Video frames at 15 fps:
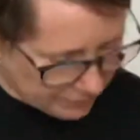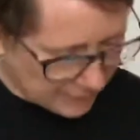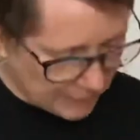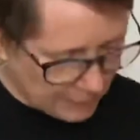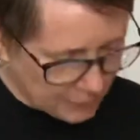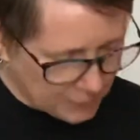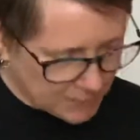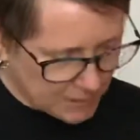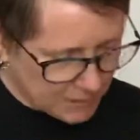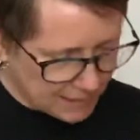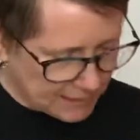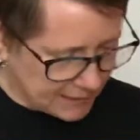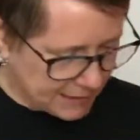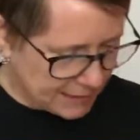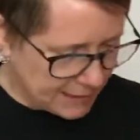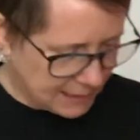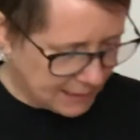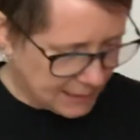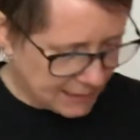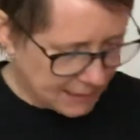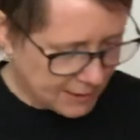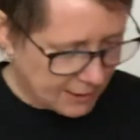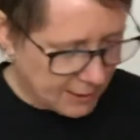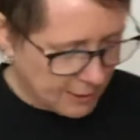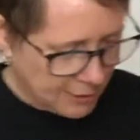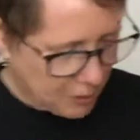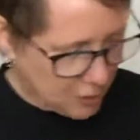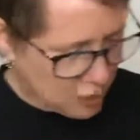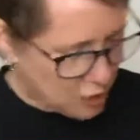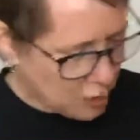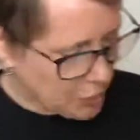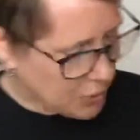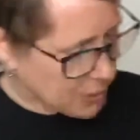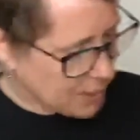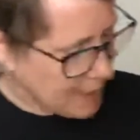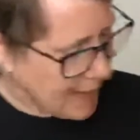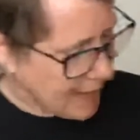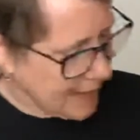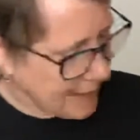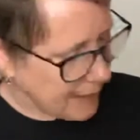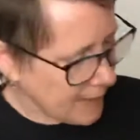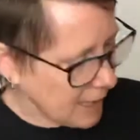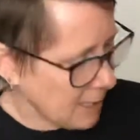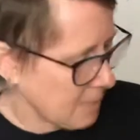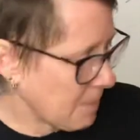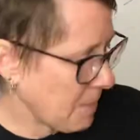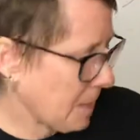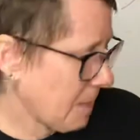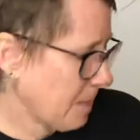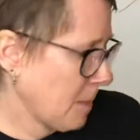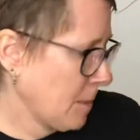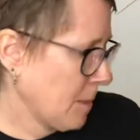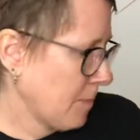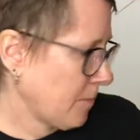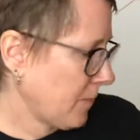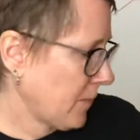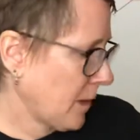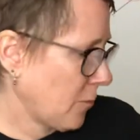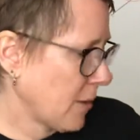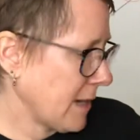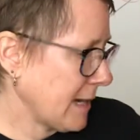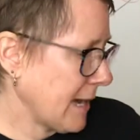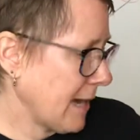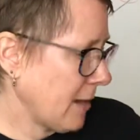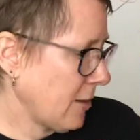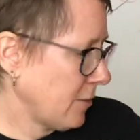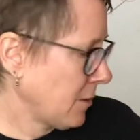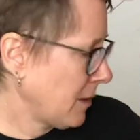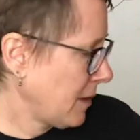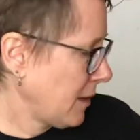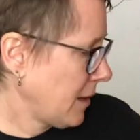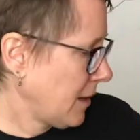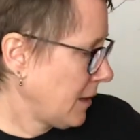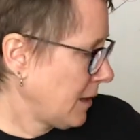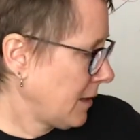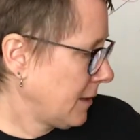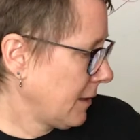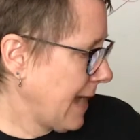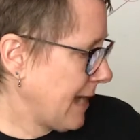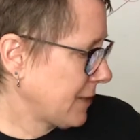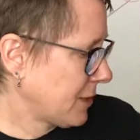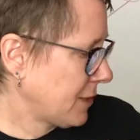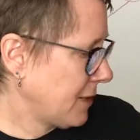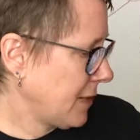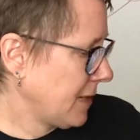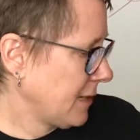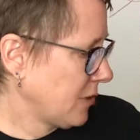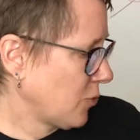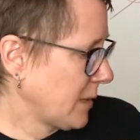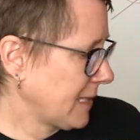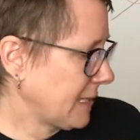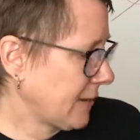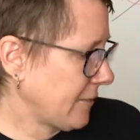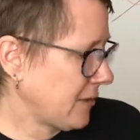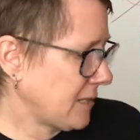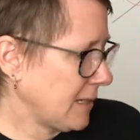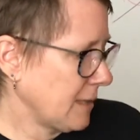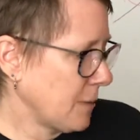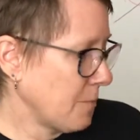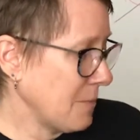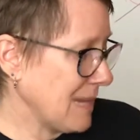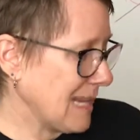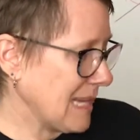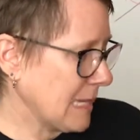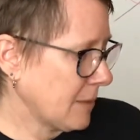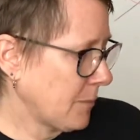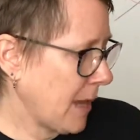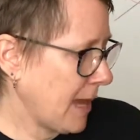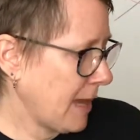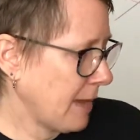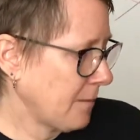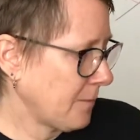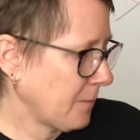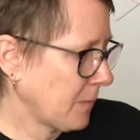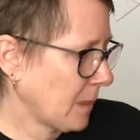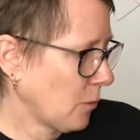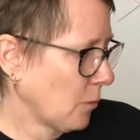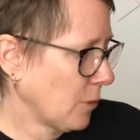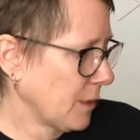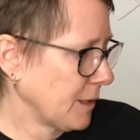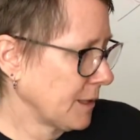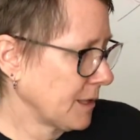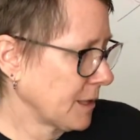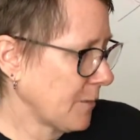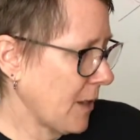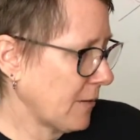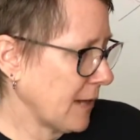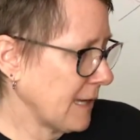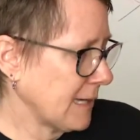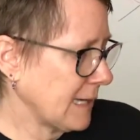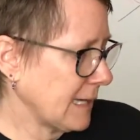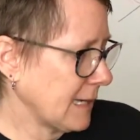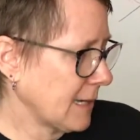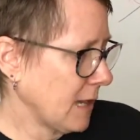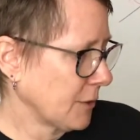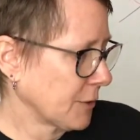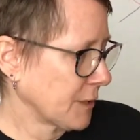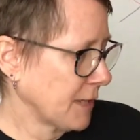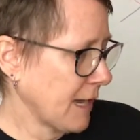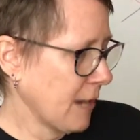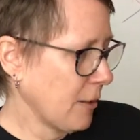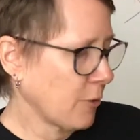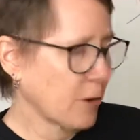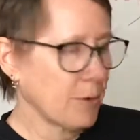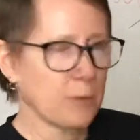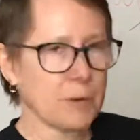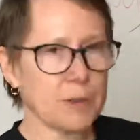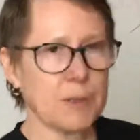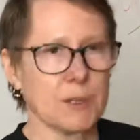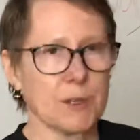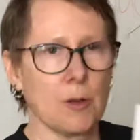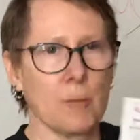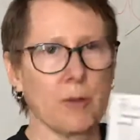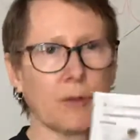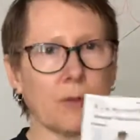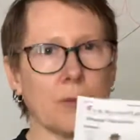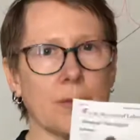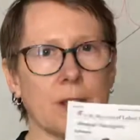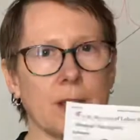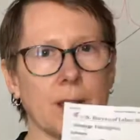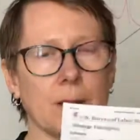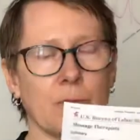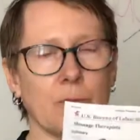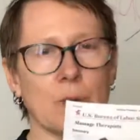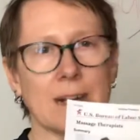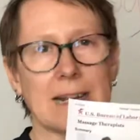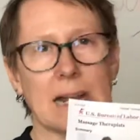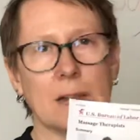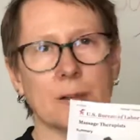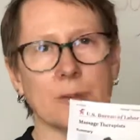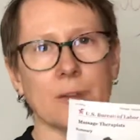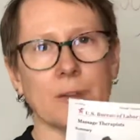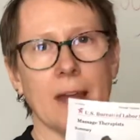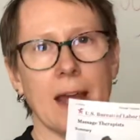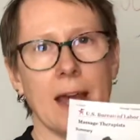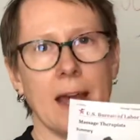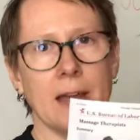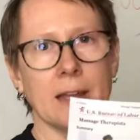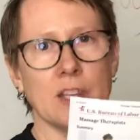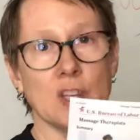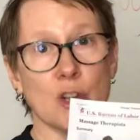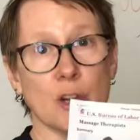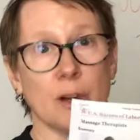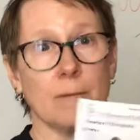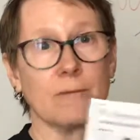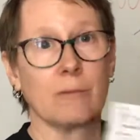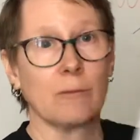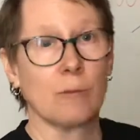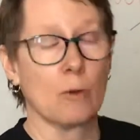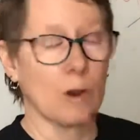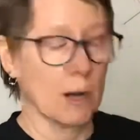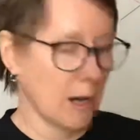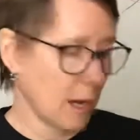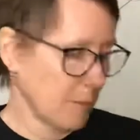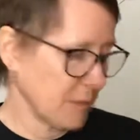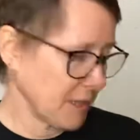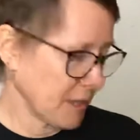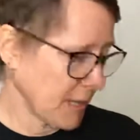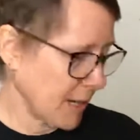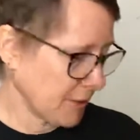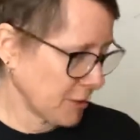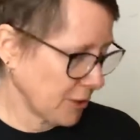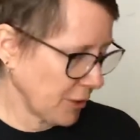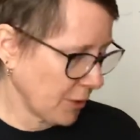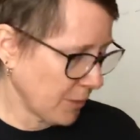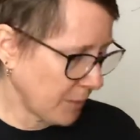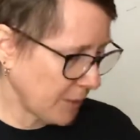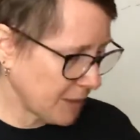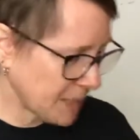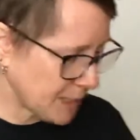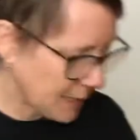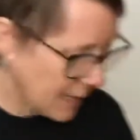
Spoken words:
Labor Statistics shows that right now, in 2017, the median pay was about $19 an hour, which is almost $40 a year for a massage therapist.